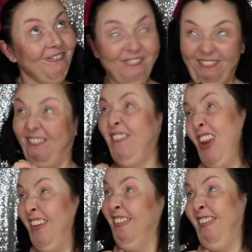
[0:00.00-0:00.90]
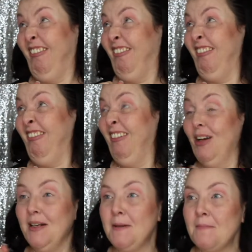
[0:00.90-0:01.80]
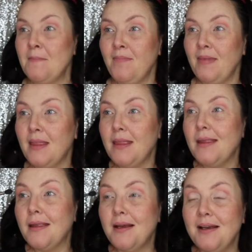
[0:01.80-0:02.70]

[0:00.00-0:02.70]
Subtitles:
You said a MAC 224, it sounded like a gun.